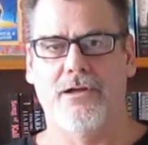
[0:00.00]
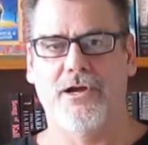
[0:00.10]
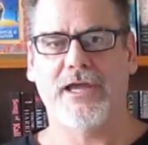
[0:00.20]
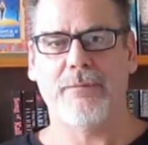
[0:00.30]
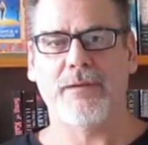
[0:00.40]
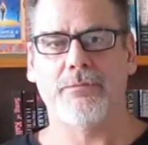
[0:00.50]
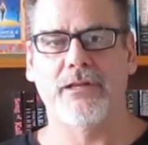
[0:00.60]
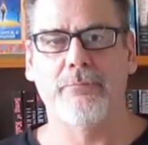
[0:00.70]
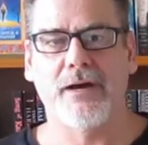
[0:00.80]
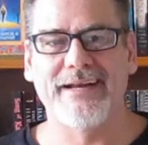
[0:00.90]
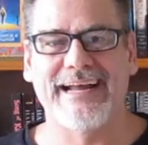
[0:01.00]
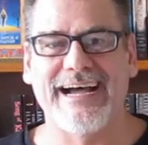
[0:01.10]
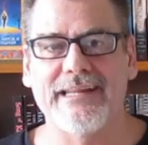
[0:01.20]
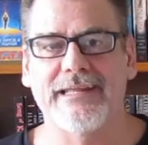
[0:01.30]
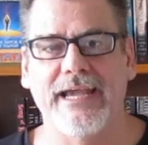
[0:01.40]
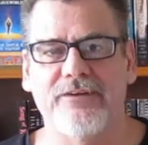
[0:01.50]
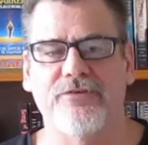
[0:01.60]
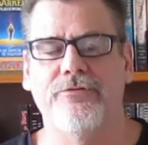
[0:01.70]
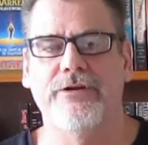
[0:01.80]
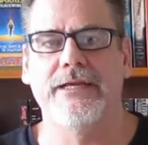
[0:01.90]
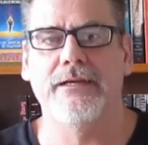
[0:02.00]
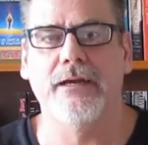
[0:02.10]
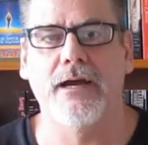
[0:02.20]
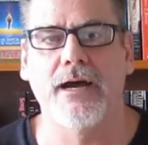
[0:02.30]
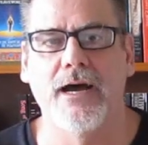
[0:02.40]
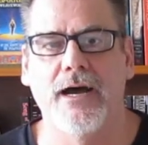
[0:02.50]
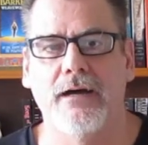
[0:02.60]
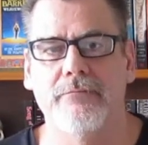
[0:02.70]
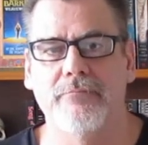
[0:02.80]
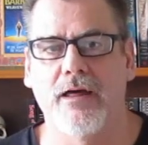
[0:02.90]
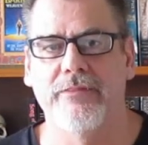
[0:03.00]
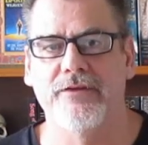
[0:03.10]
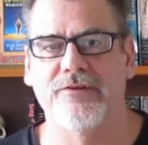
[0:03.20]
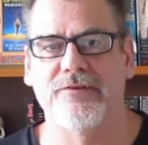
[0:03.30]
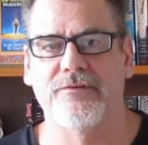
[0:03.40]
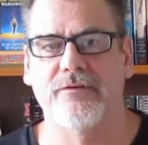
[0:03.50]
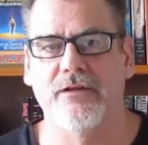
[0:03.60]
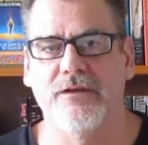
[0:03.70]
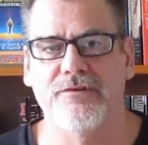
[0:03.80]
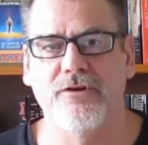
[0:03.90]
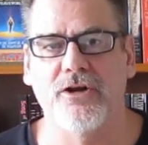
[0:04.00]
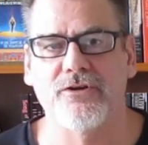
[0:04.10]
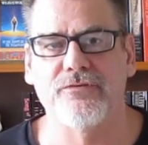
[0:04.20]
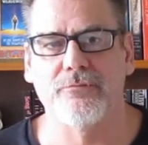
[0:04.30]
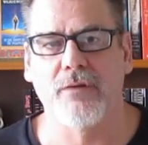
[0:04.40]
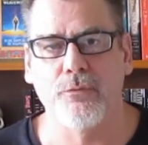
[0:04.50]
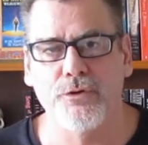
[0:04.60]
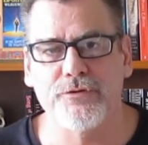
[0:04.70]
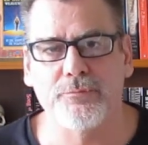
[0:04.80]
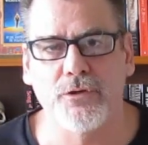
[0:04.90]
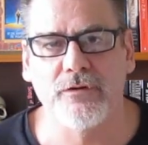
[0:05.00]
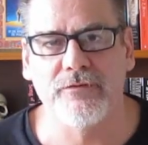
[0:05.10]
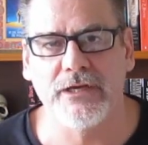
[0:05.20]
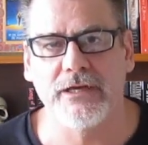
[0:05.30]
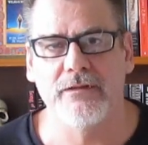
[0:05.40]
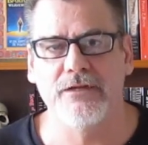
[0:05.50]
Okay, people, in my ninth category, now this is not my worst book of the year.